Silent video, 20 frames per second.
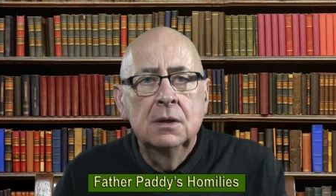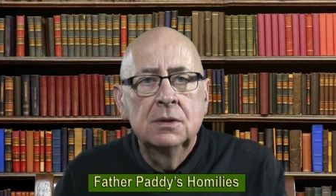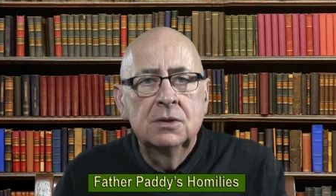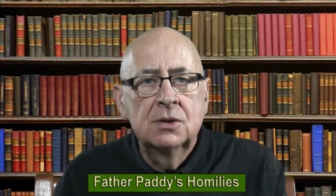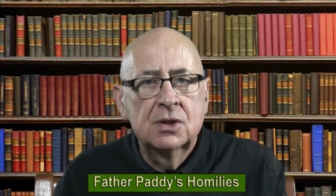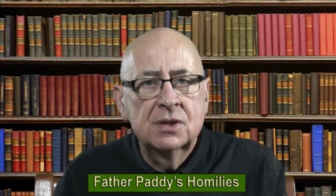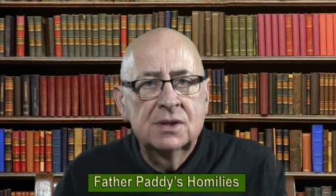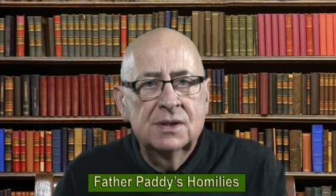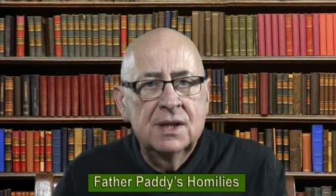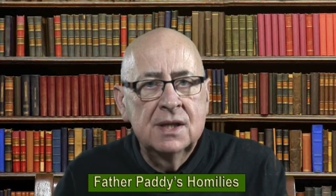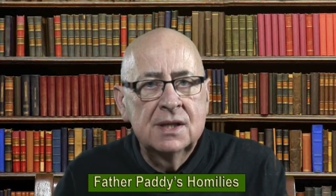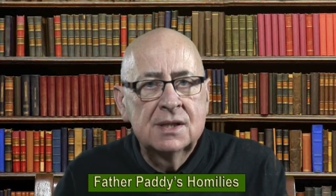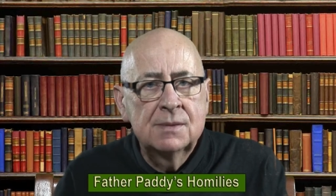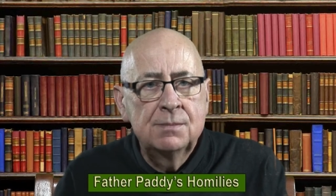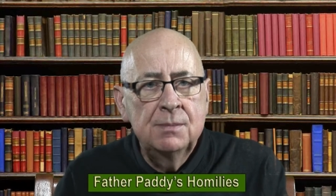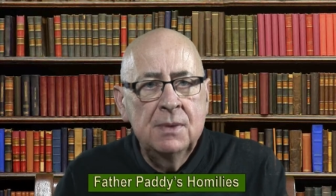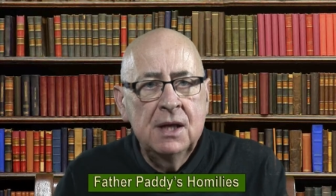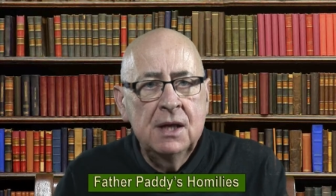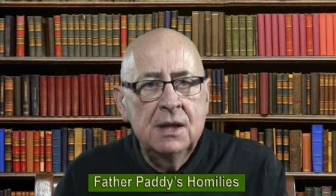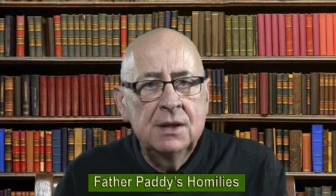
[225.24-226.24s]
Does this
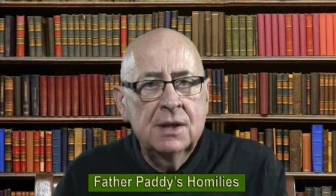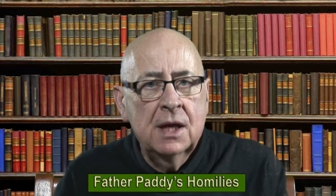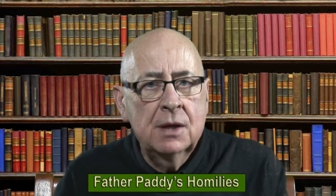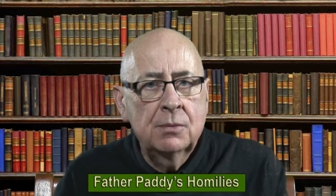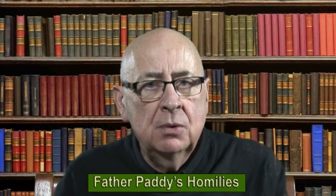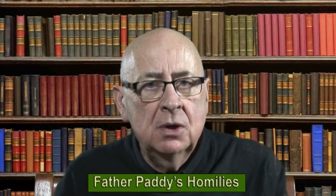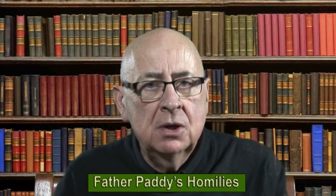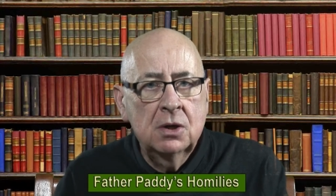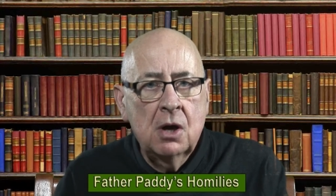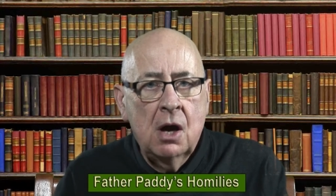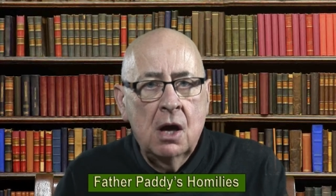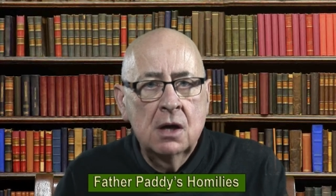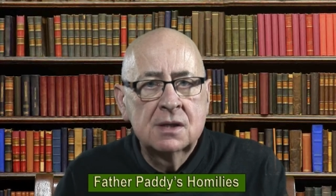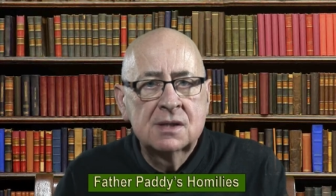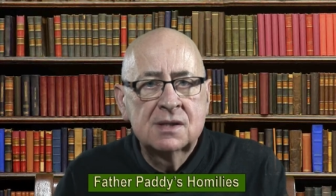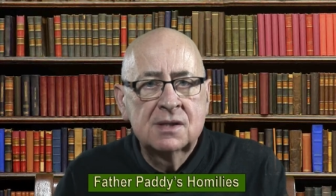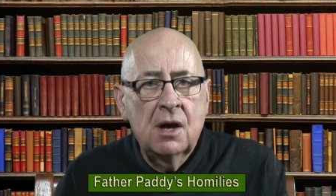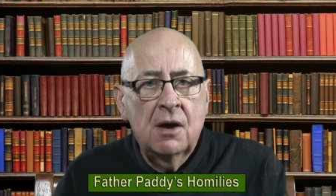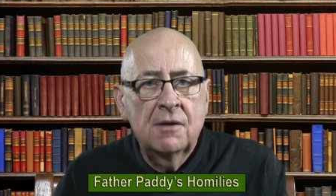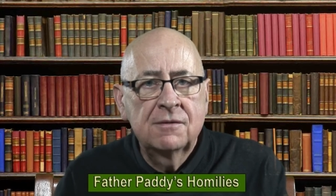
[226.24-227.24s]
mean that we're gone
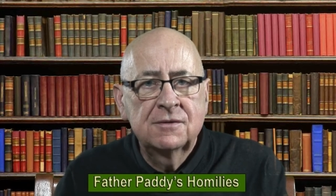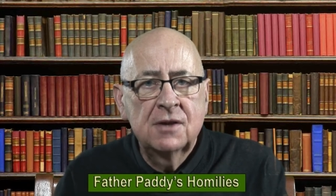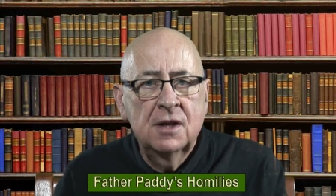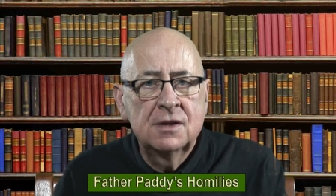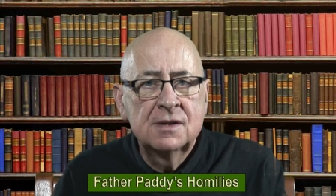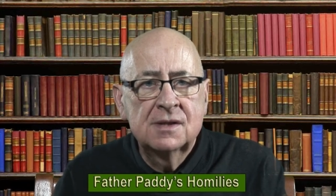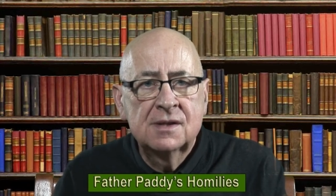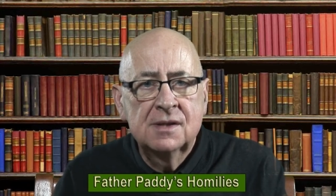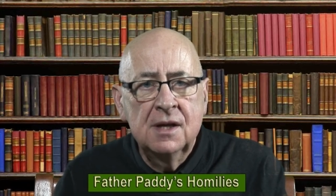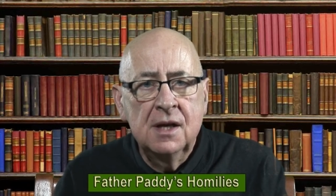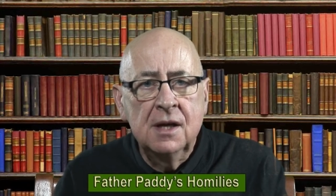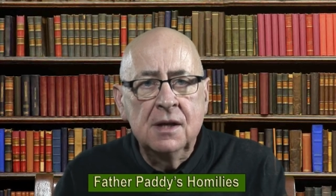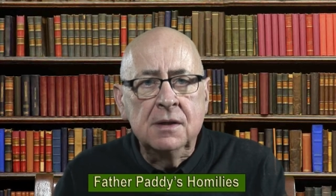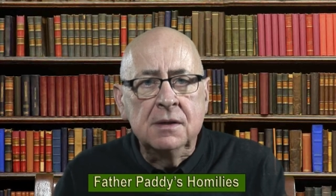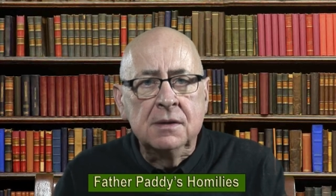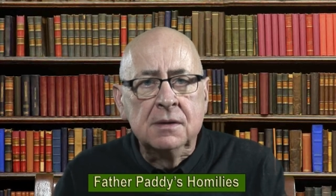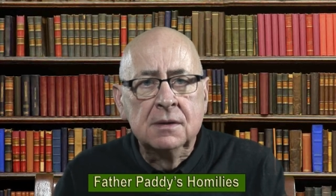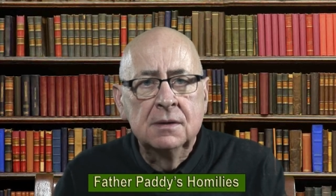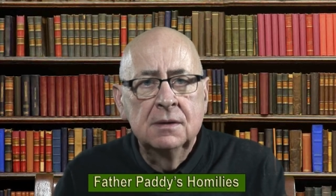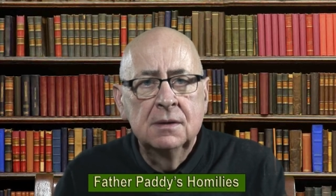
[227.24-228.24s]
soft on sin?